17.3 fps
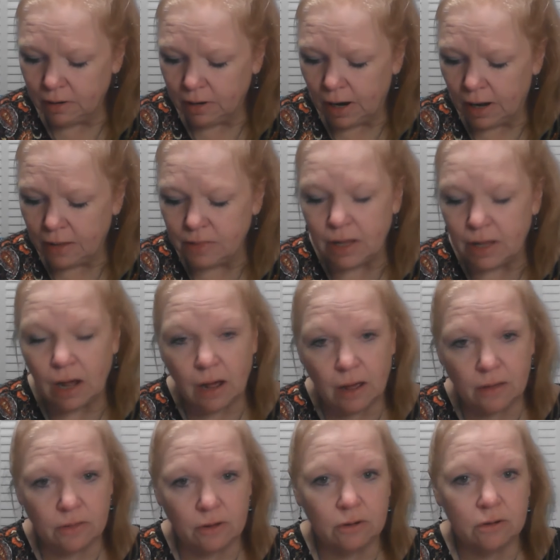and the
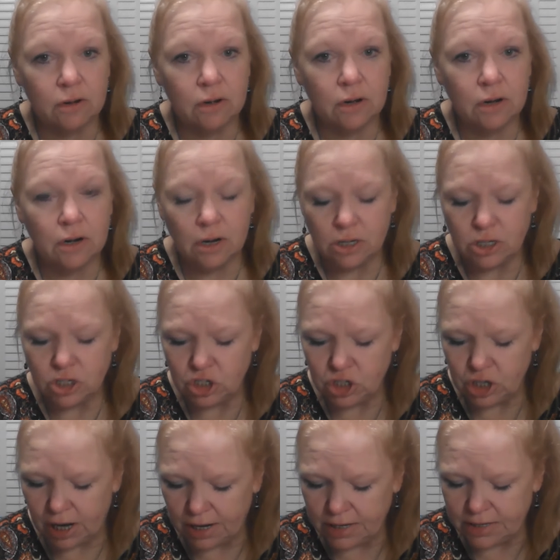other
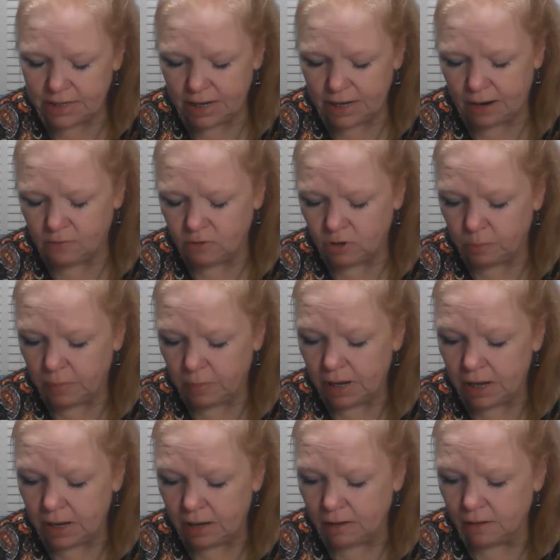chasing after me.